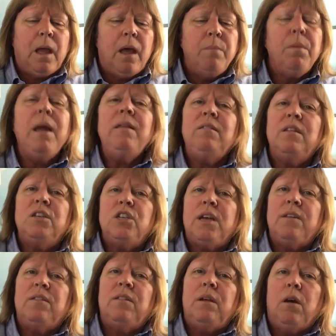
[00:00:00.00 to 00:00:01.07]
I might
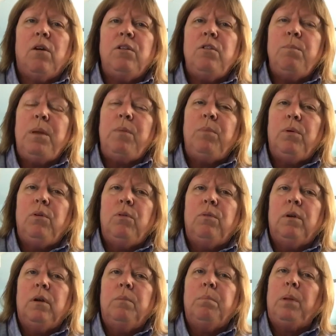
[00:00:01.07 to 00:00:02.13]
suggest that all you people who
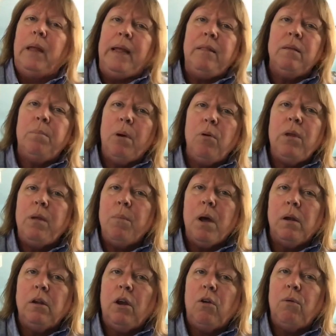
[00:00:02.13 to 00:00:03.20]
were playing the
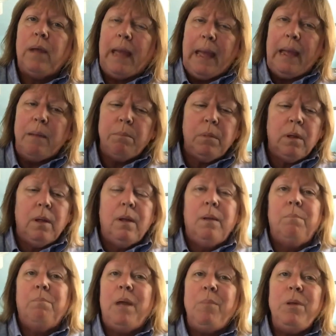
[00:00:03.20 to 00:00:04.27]
Pokemon Go game,
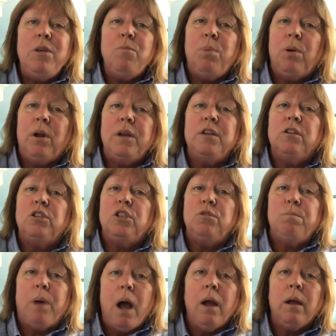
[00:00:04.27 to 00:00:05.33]
maybe you put on your
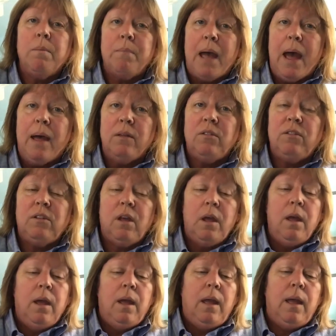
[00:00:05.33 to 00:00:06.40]
Chewbacca mask
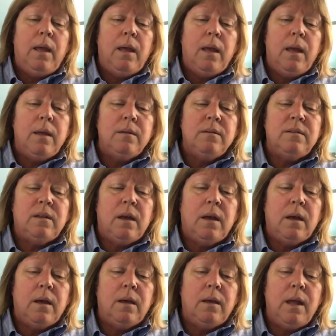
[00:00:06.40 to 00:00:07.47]
and
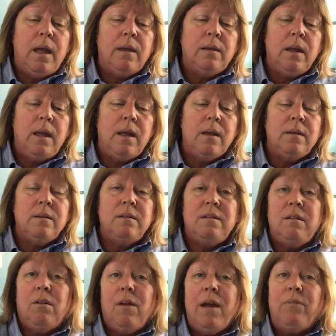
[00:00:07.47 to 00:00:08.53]

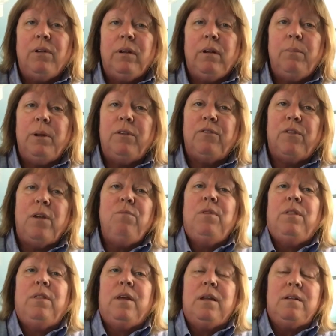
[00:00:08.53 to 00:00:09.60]
you know, have a little bit of fun
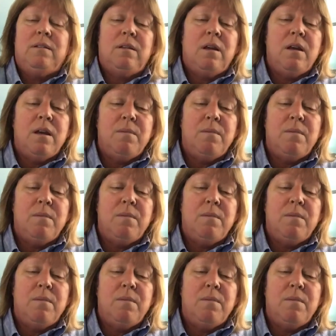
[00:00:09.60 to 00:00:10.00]
with it.